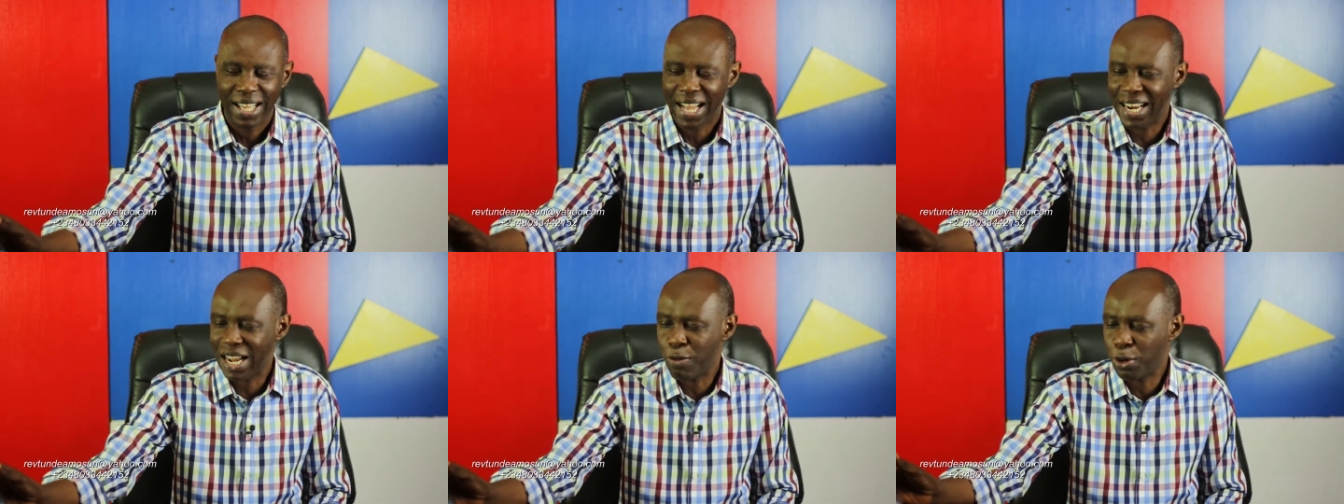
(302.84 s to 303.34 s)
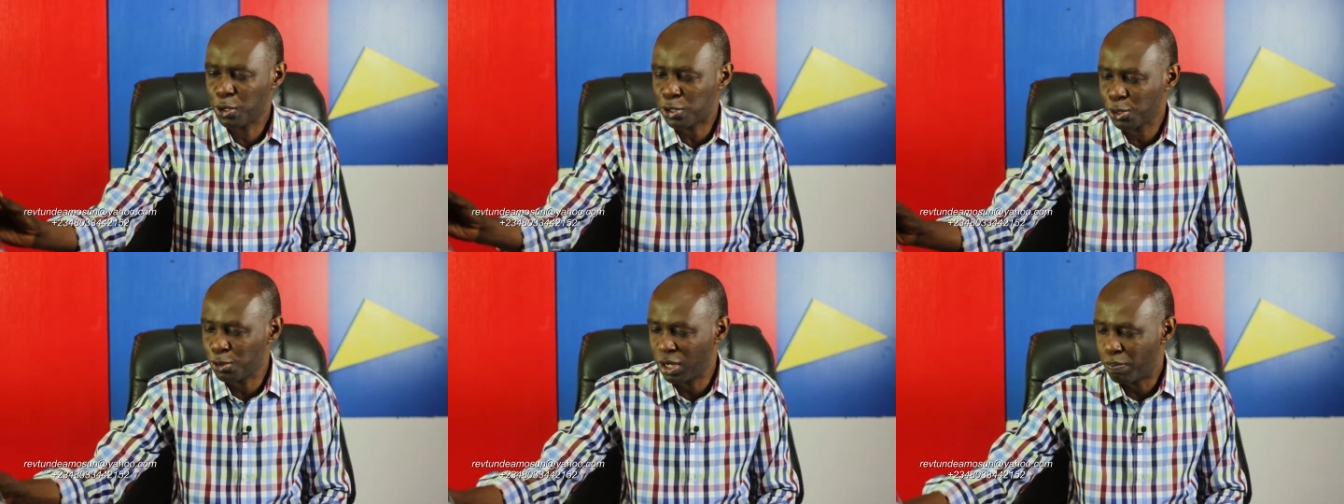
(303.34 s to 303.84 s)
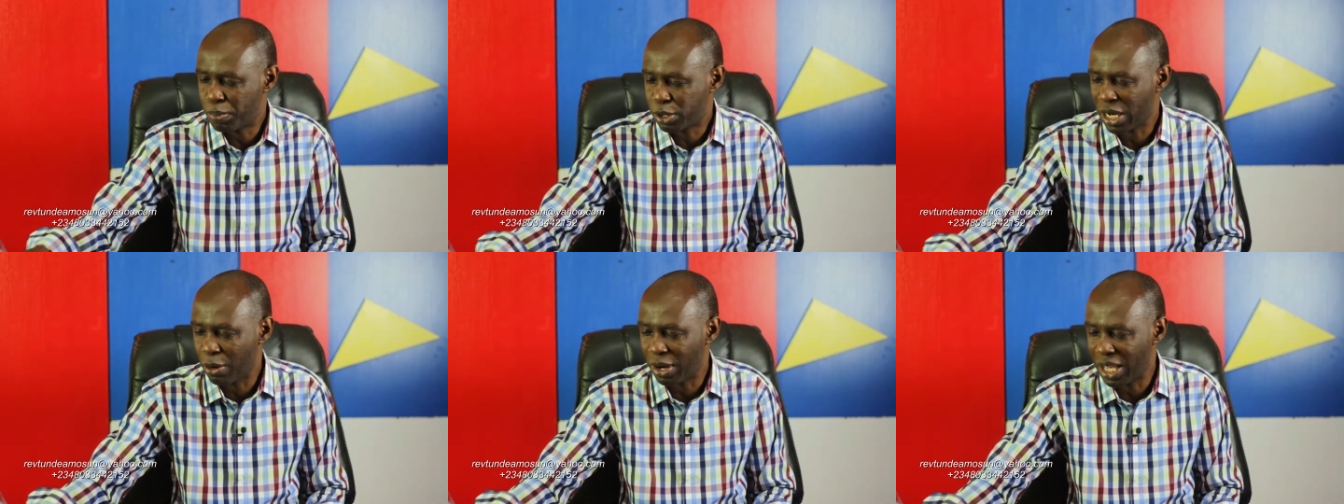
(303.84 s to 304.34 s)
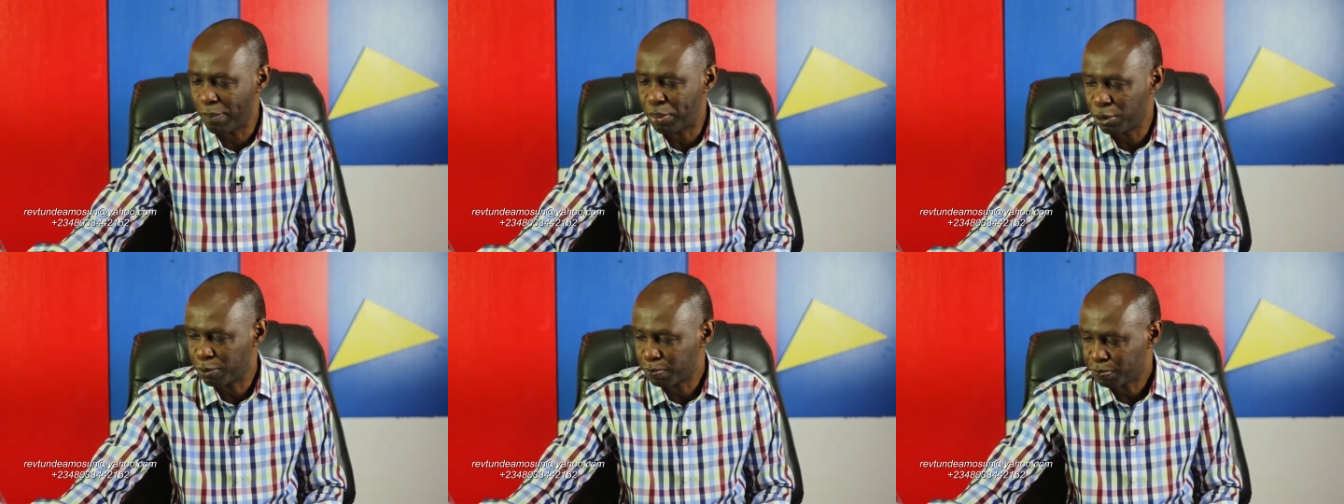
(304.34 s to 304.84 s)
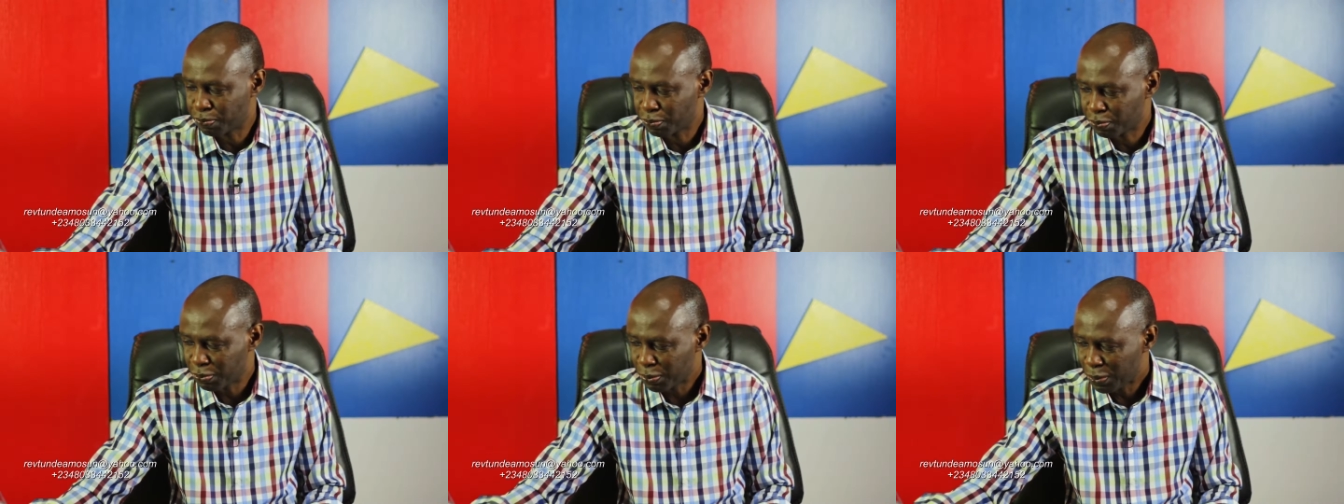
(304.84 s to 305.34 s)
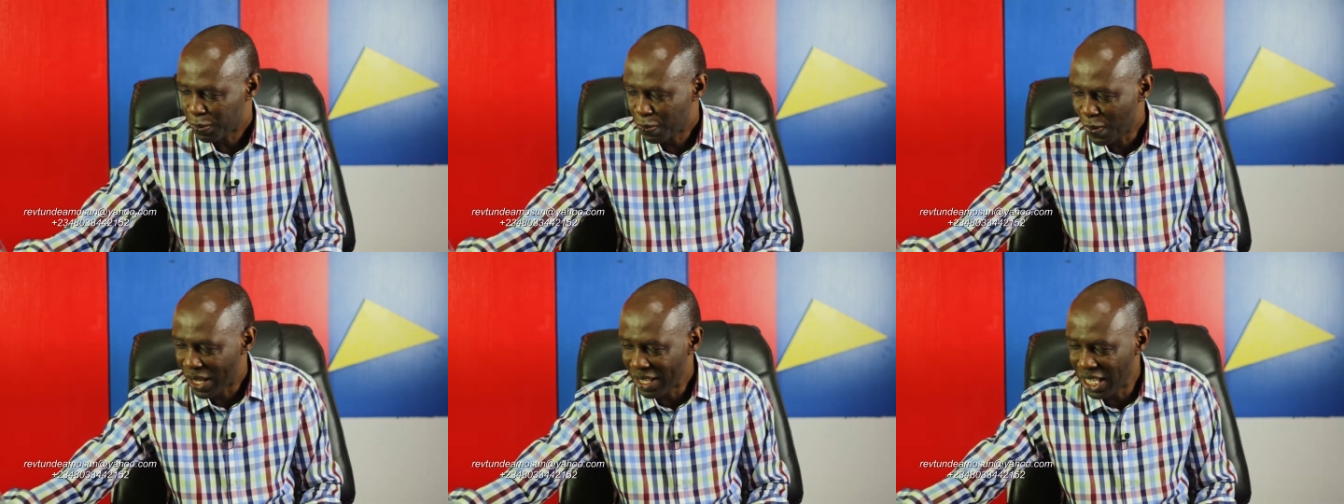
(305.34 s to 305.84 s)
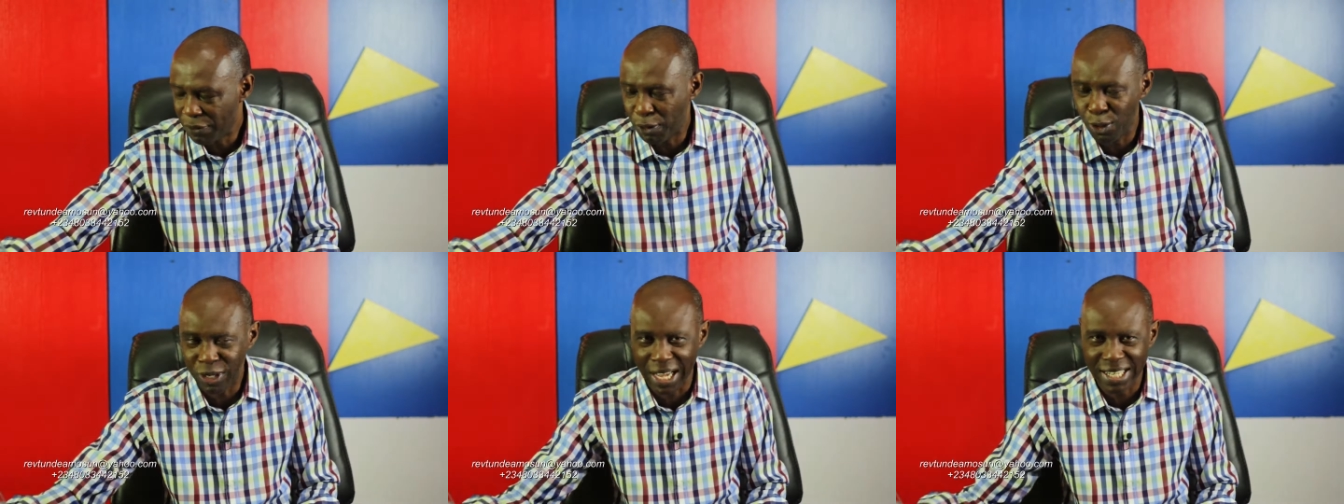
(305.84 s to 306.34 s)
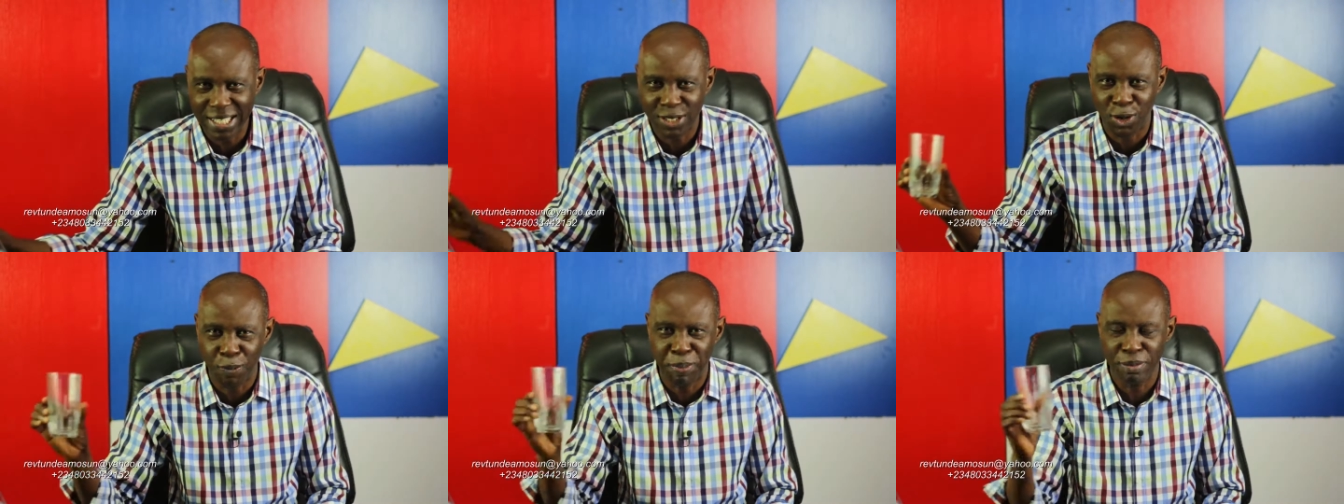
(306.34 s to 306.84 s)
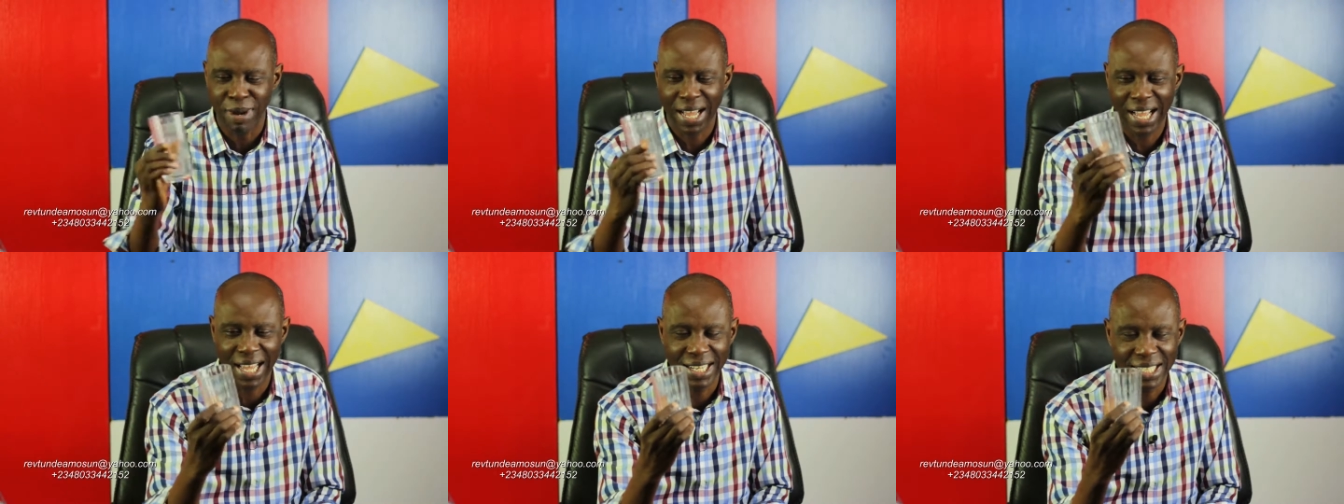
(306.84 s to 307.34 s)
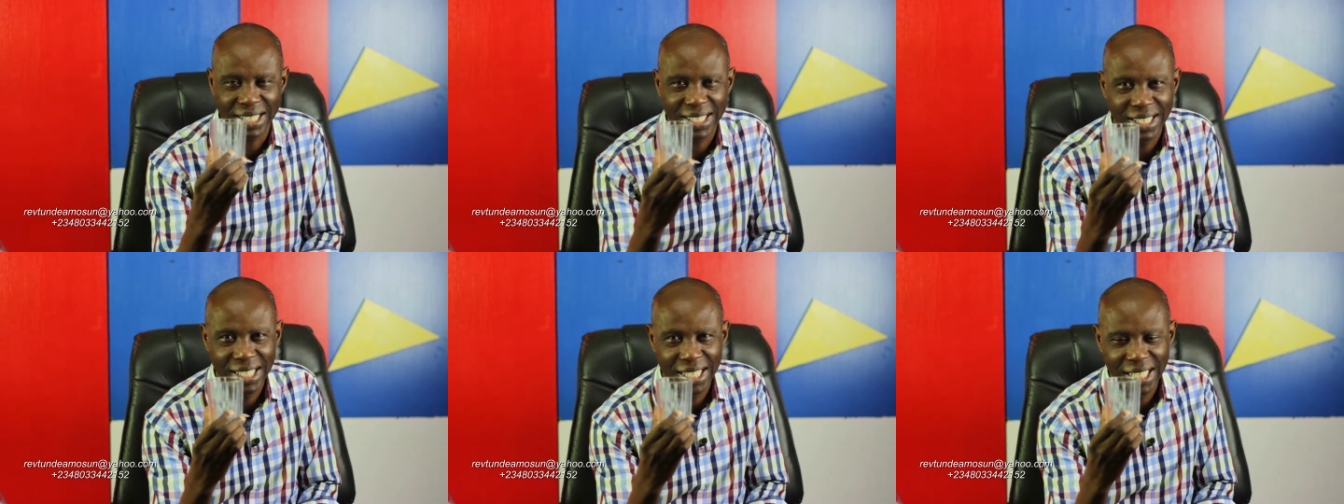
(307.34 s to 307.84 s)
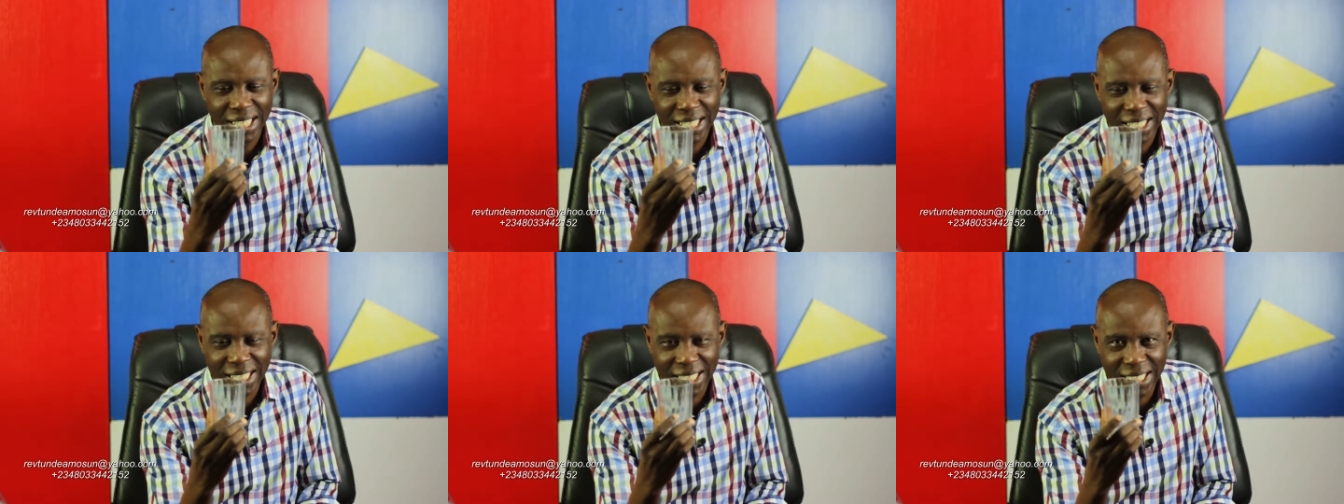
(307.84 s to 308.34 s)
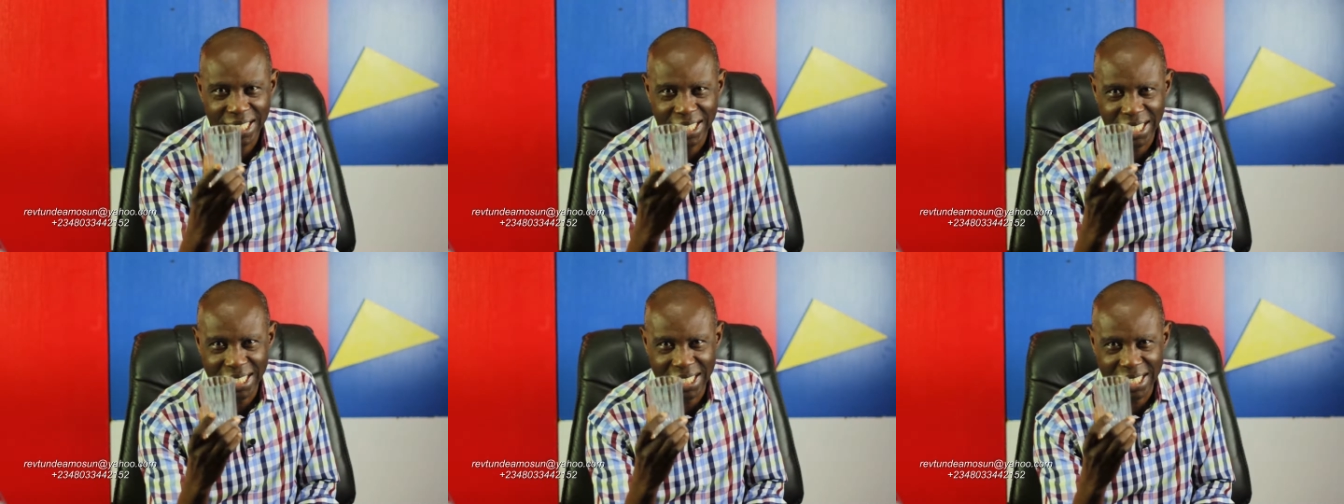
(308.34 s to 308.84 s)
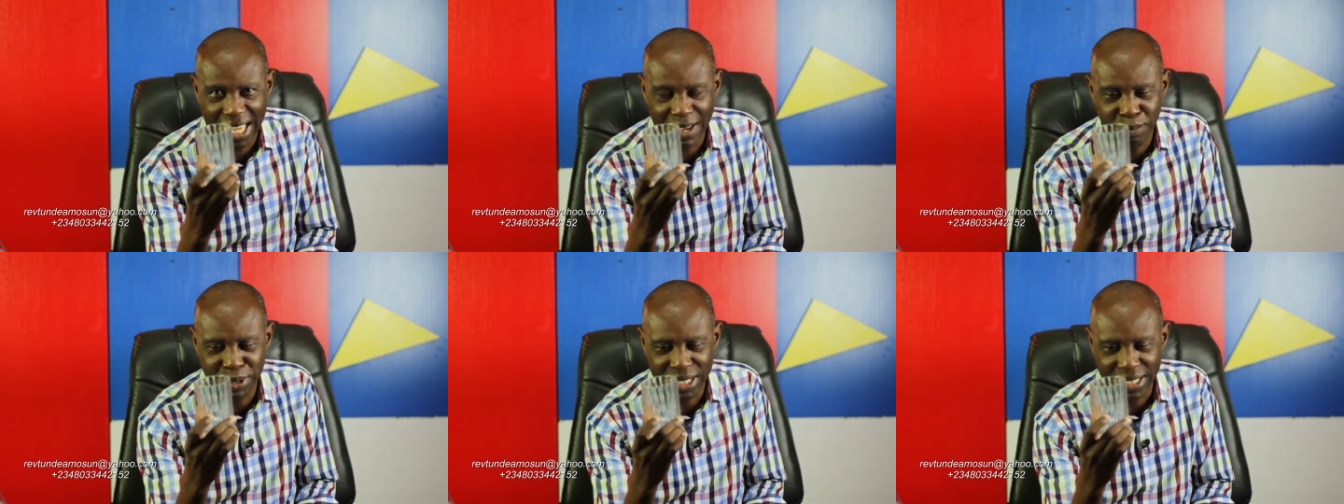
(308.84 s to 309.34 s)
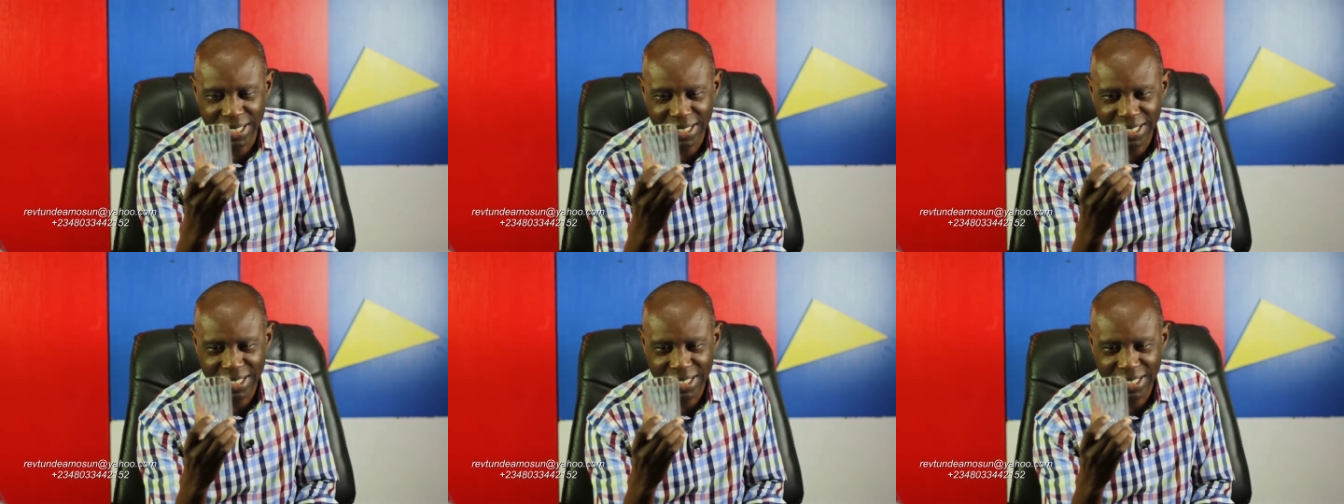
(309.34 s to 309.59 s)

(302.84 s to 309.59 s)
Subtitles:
And I want to show you a picture that will help you. If you look at this cup in my hand, it is empty.